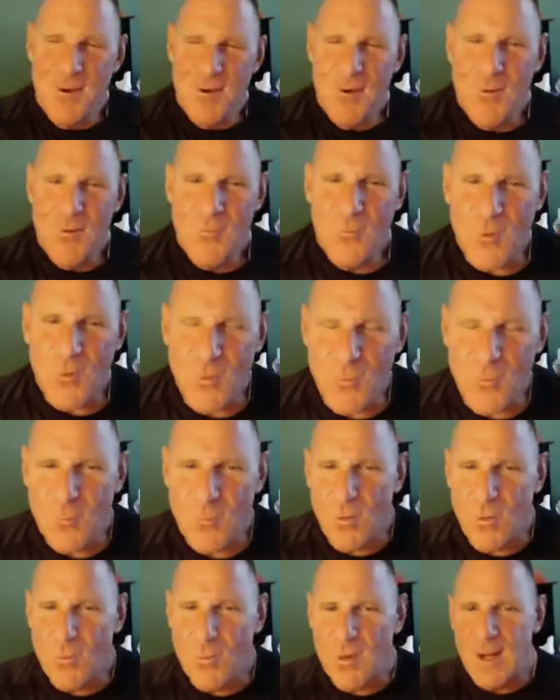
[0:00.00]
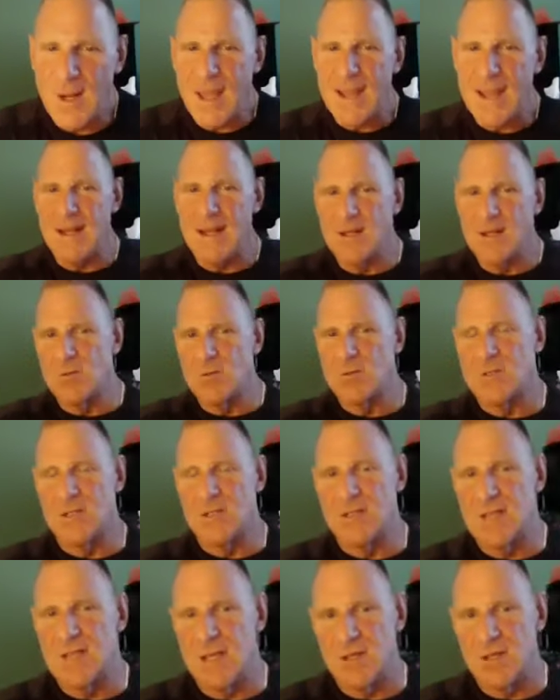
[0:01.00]
Well, well what I got to do is
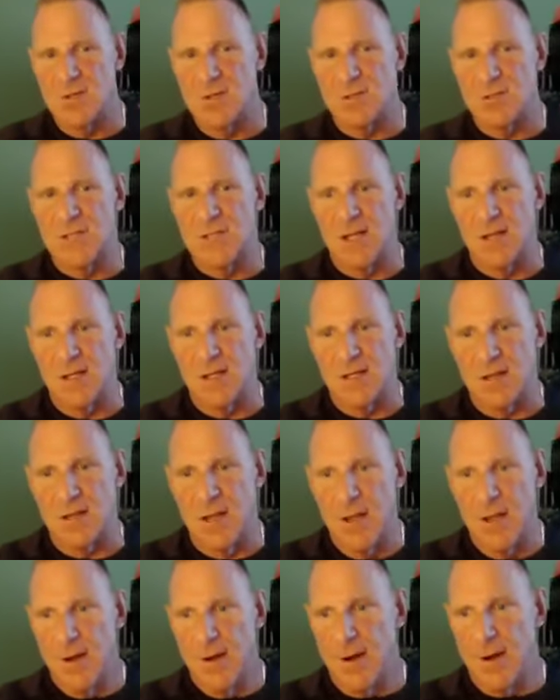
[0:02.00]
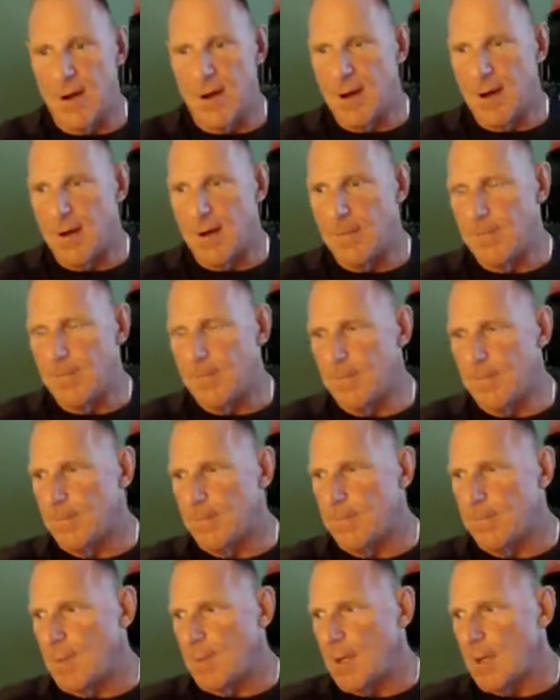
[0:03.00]
continue to study um,
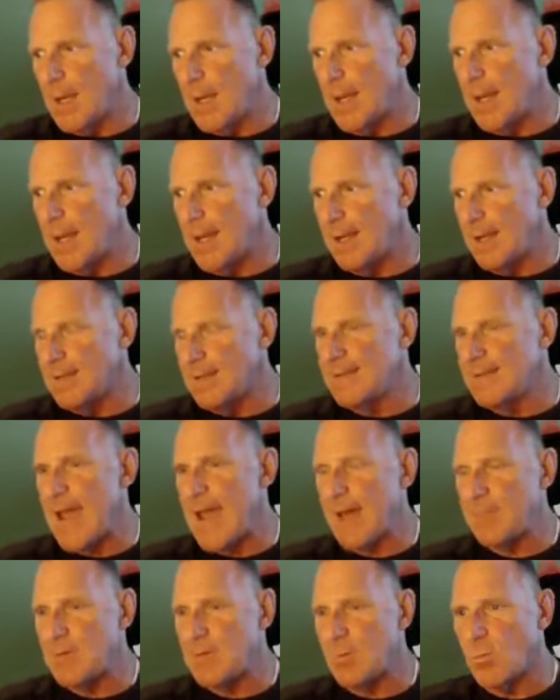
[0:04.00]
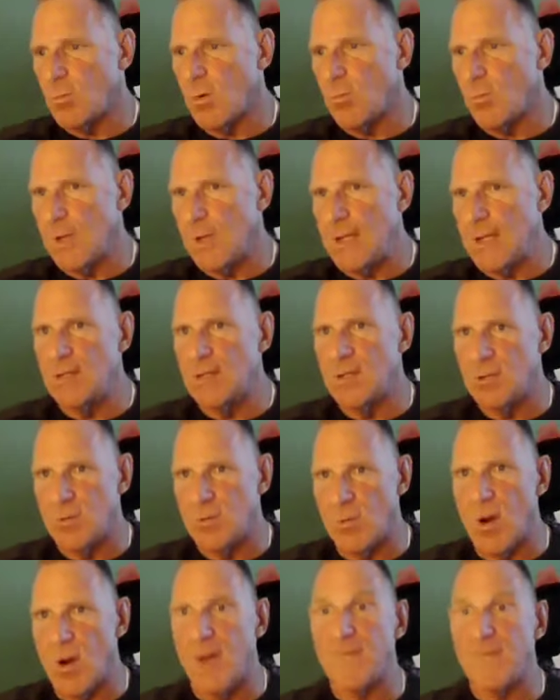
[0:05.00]
and, adapt to what we need to
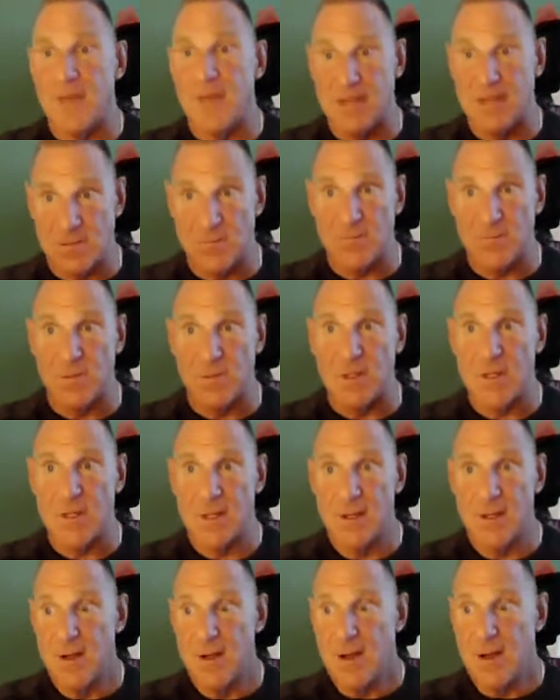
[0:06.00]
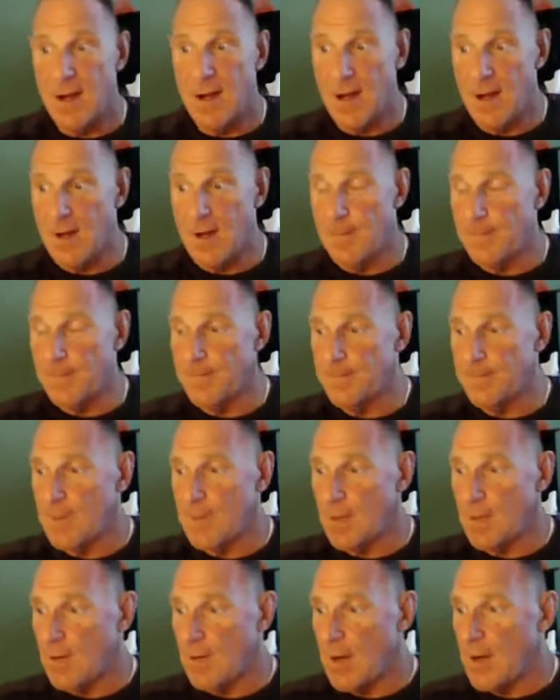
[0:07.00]
do offensively. Um, you
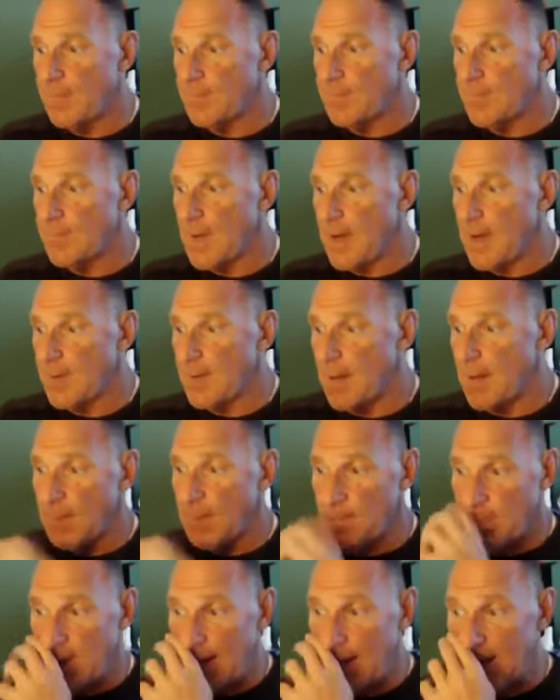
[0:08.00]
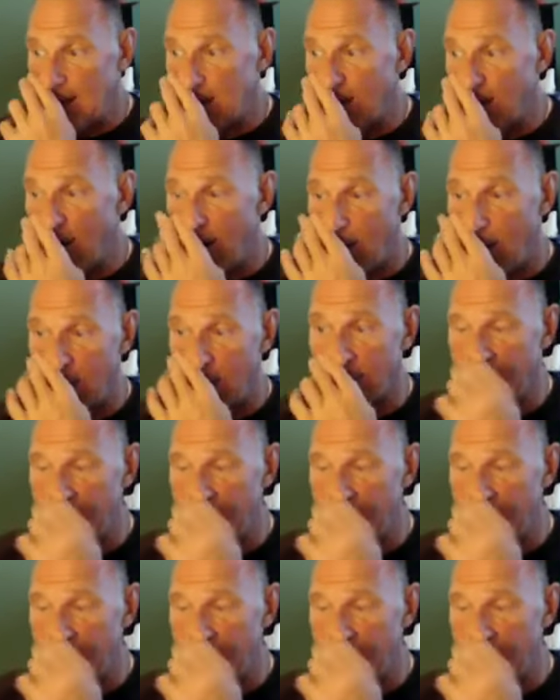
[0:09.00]
know, I'm, I'm a play caller,